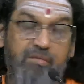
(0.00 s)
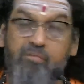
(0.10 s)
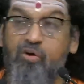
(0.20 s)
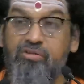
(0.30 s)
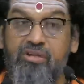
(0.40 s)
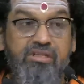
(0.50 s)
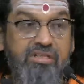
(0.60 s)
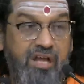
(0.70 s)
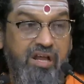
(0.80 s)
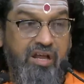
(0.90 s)
Because it is
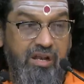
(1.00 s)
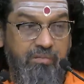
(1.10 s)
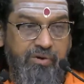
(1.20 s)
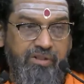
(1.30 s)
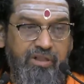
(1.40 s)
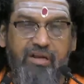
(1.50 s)
sankalp pradhan.